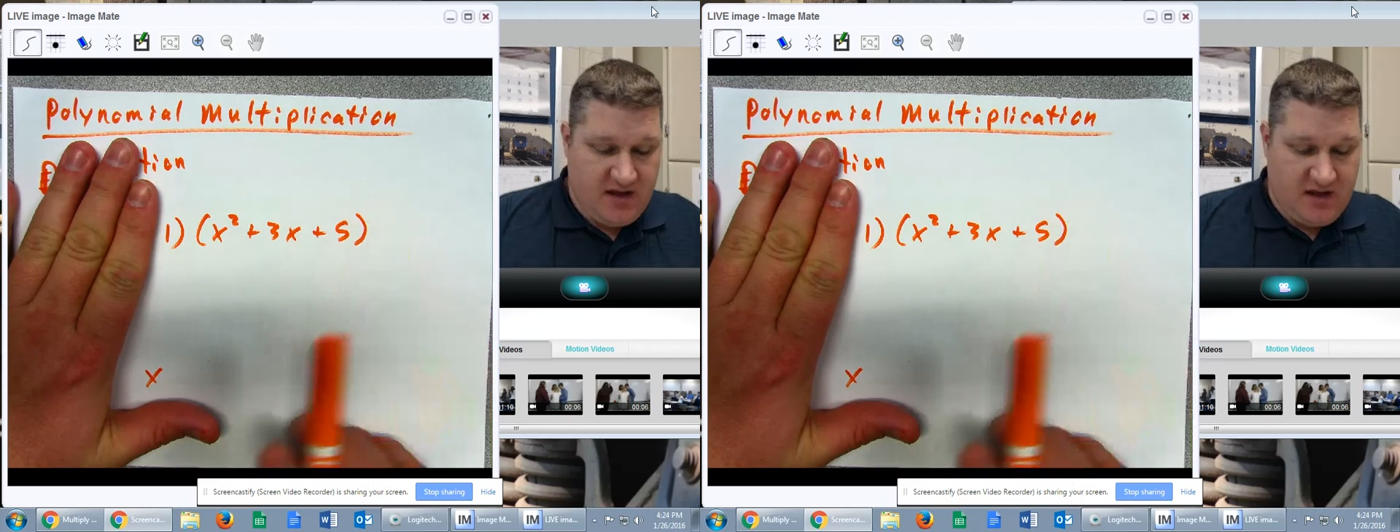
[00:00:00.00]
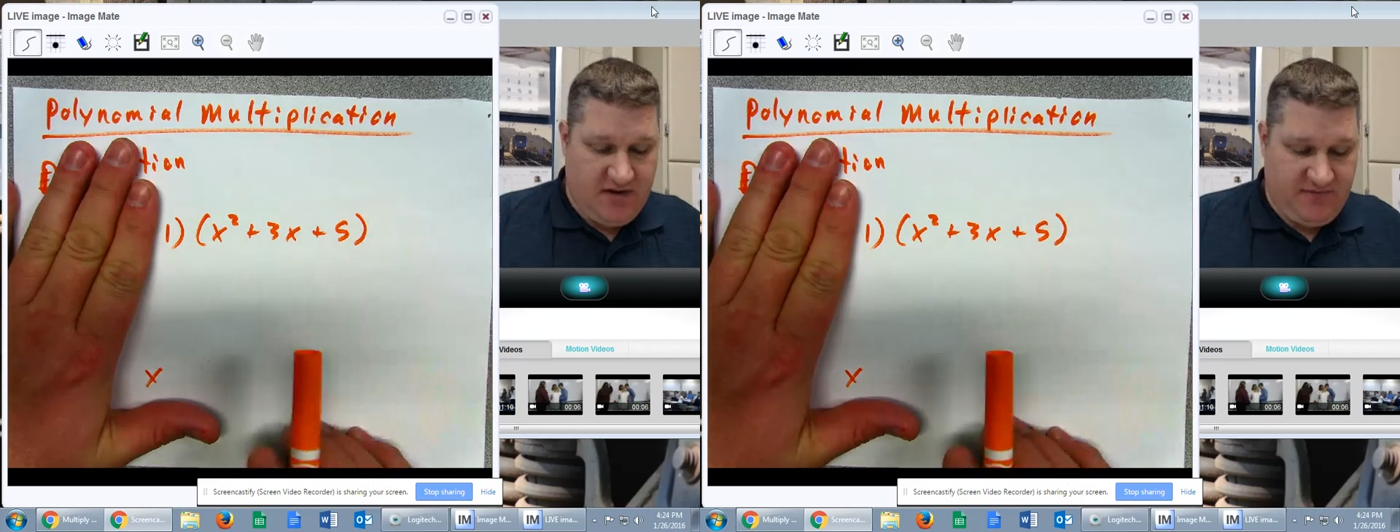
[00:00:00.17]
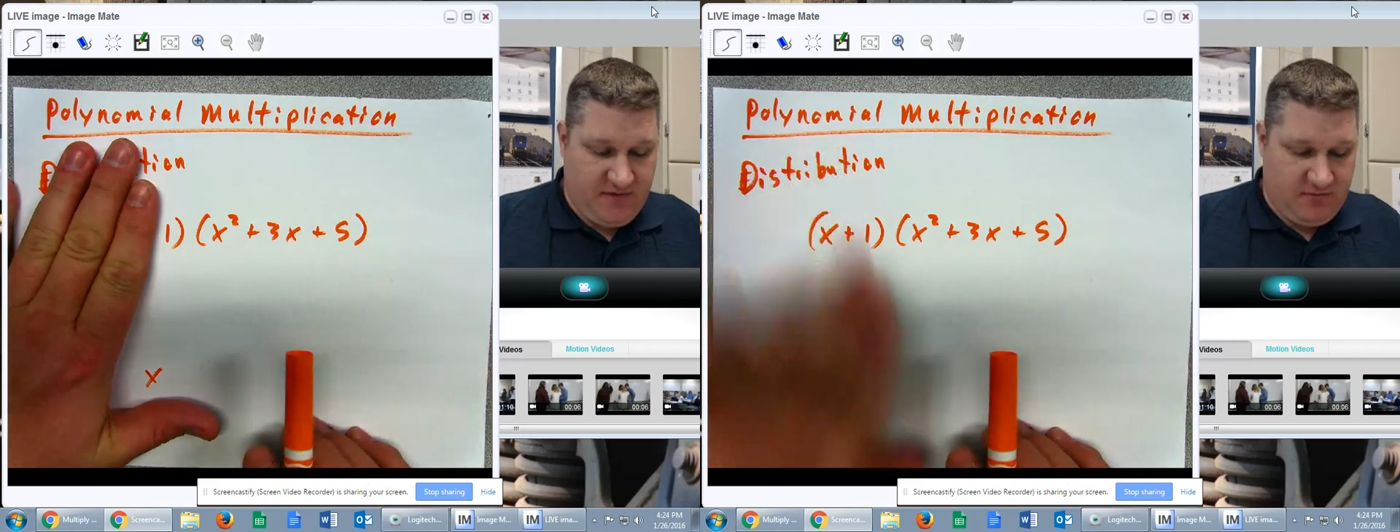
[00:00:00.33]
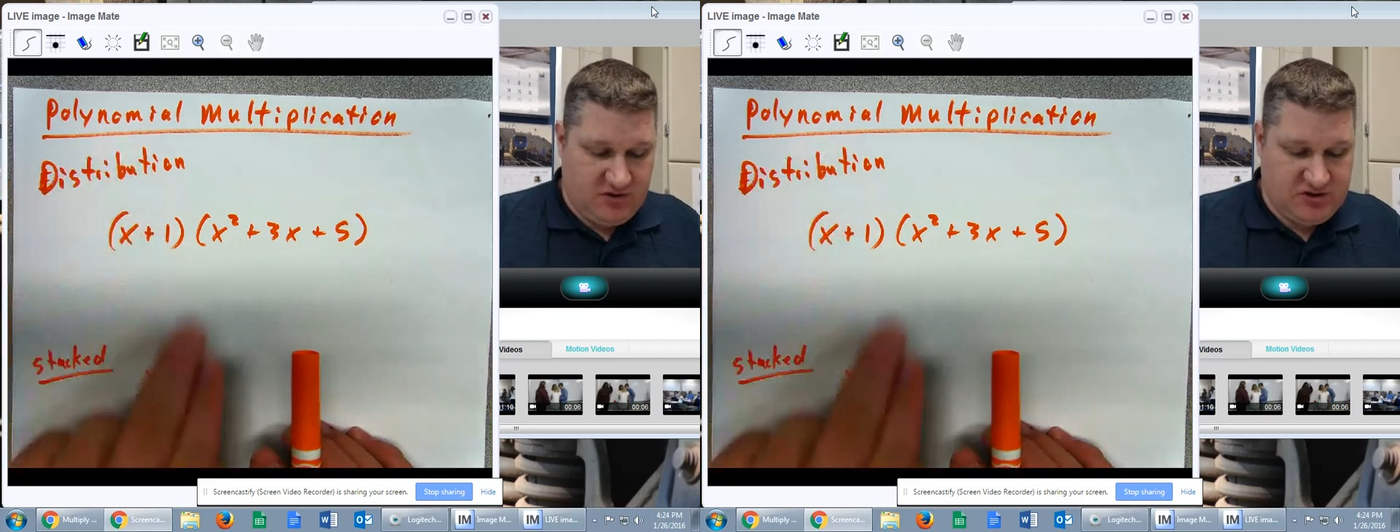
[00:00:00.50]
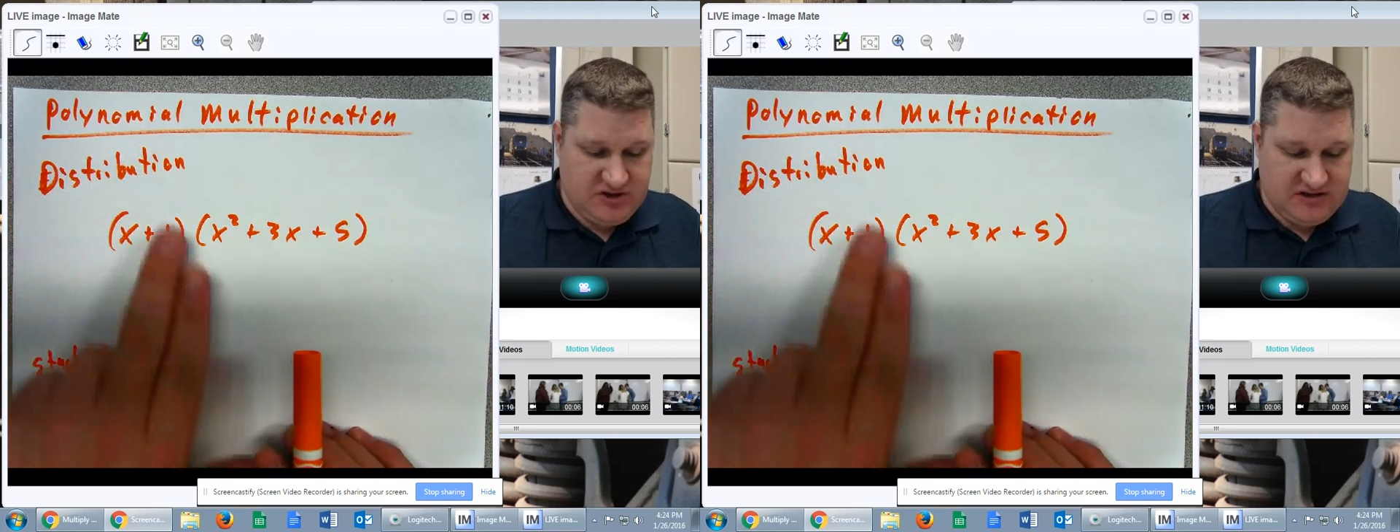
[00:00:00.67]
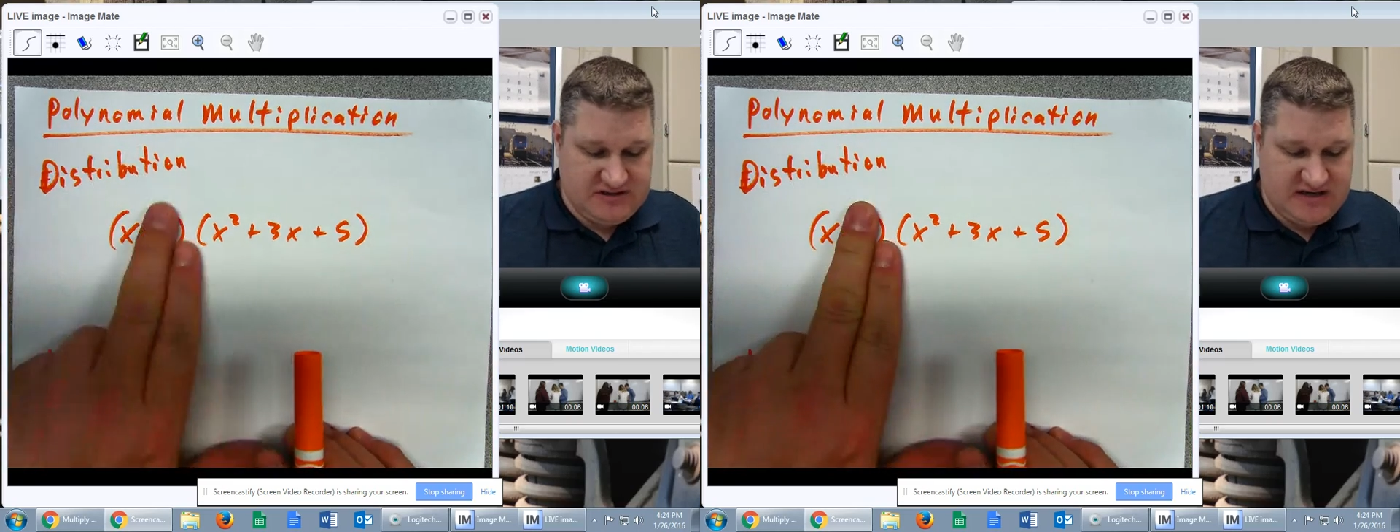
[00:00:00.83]
If it were
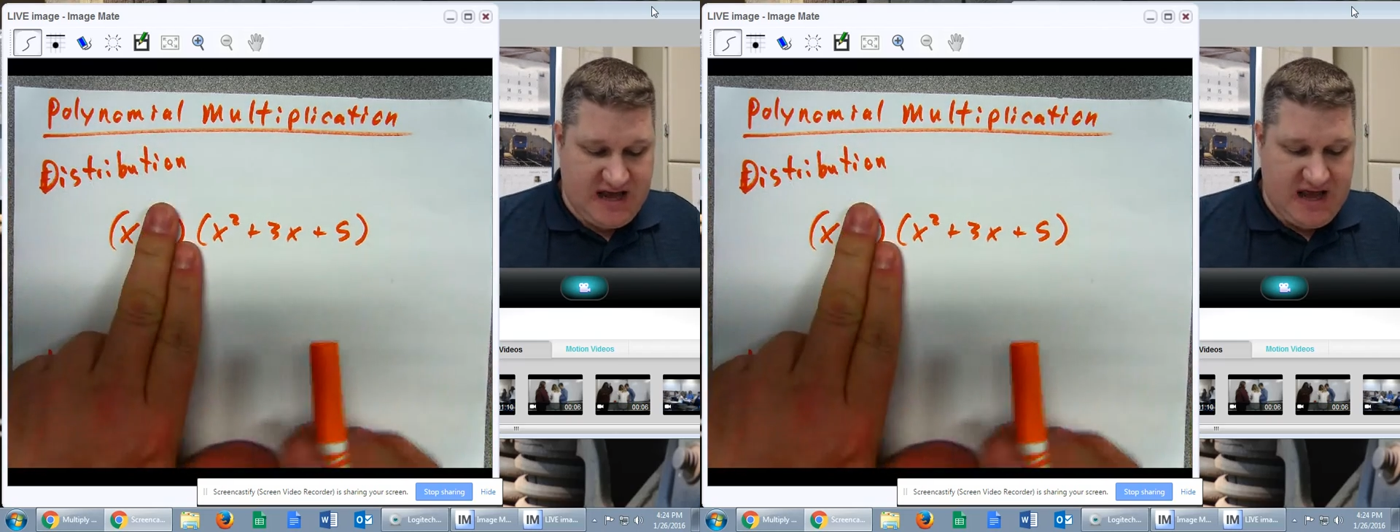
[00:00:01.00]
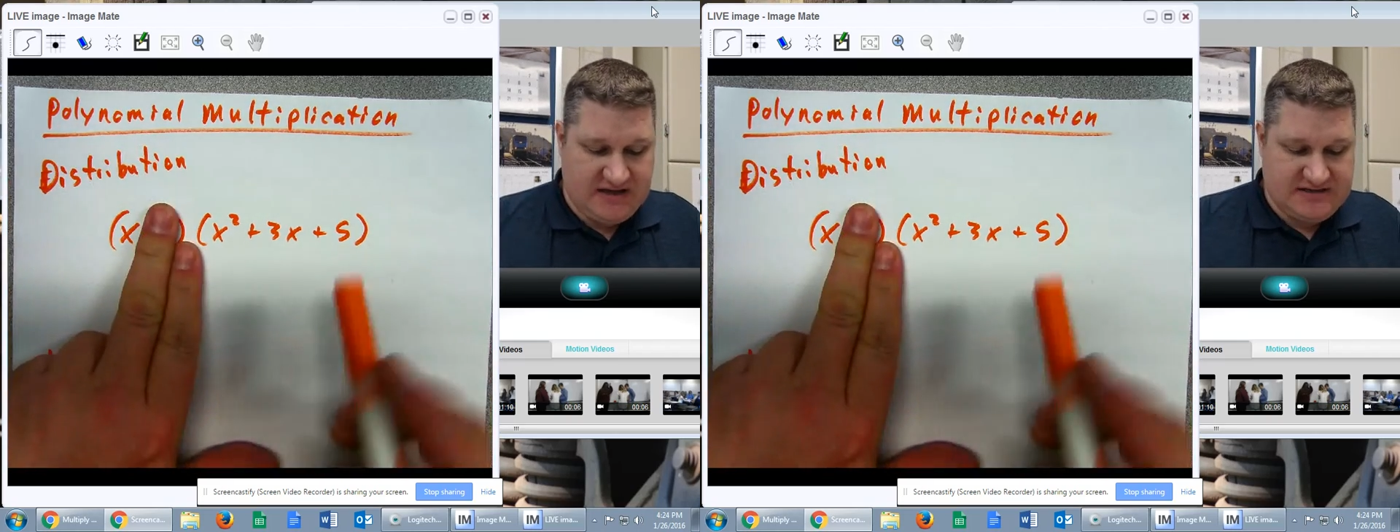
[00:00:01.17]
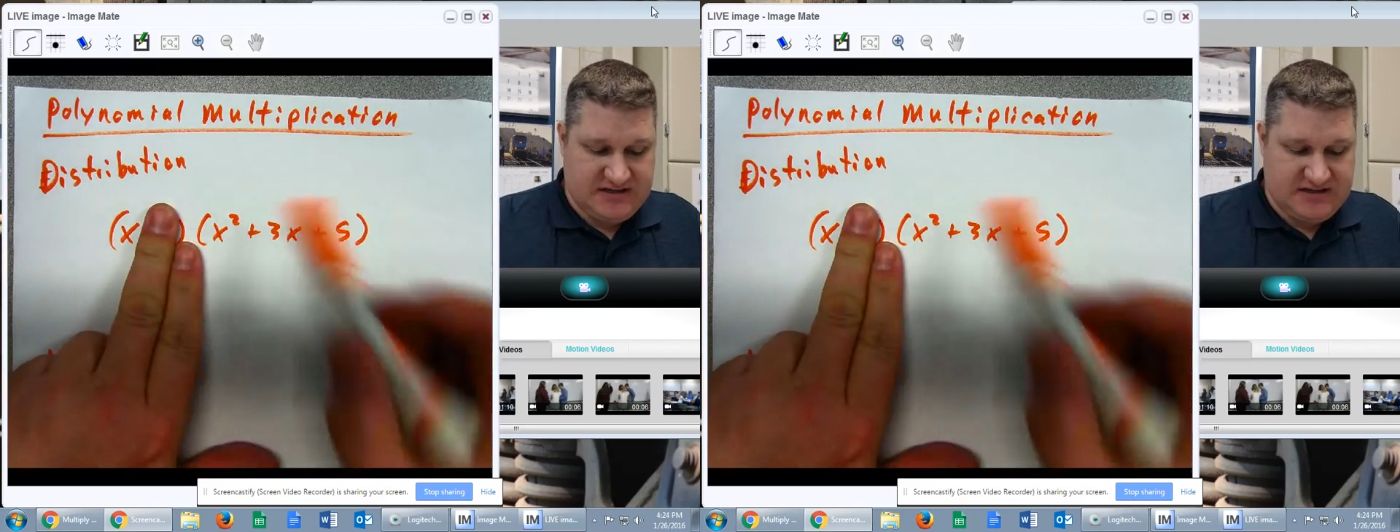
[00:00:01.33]
just x